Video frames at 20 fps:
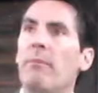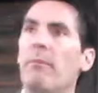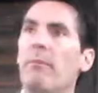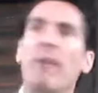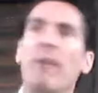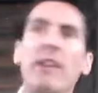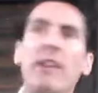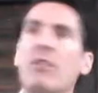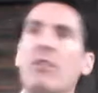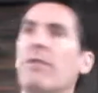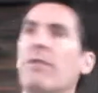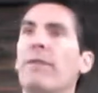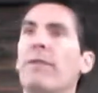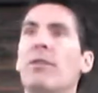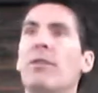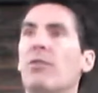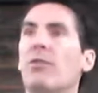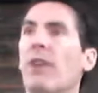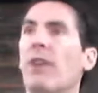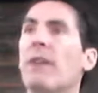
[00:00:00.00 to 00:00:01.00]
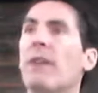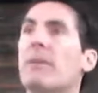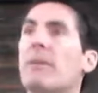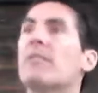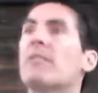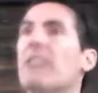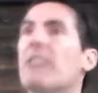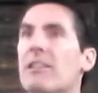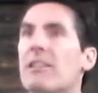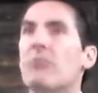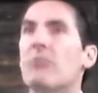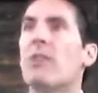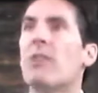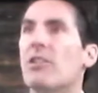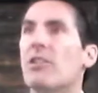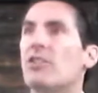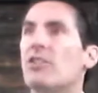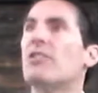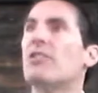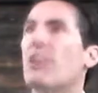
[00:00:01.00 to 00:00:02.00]
Make her feel great, because guess
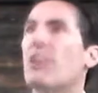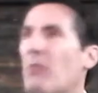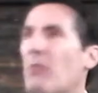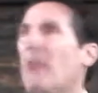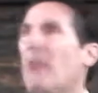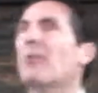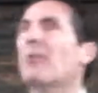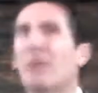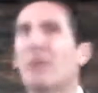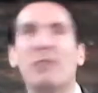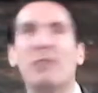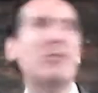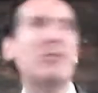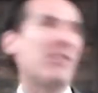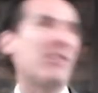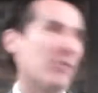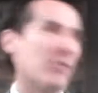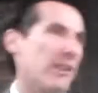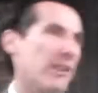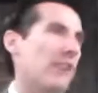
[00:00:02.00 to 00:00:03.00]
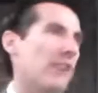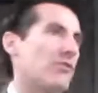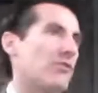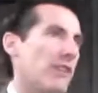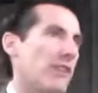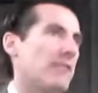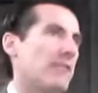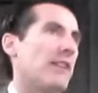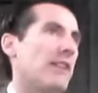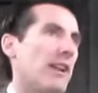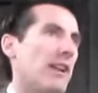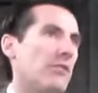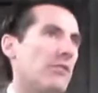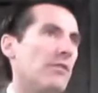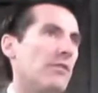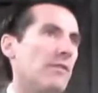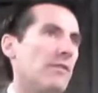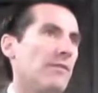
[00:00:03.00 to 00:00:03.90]
what? She's going to want to work with you on that transaction.